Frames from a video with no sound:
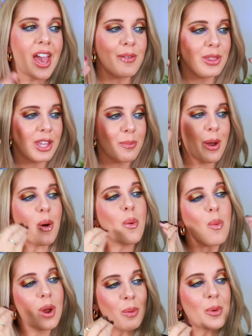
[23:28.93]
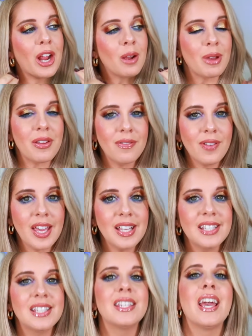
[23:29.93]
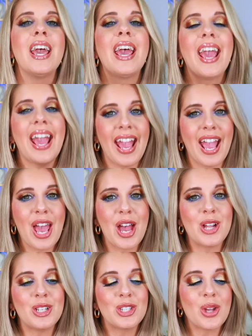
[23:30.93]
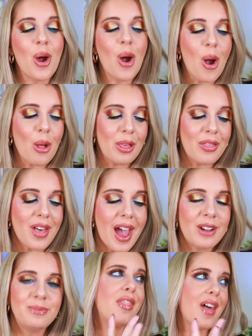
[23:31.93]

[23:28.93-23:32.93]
everything about what I'm wearing on my face and all of that.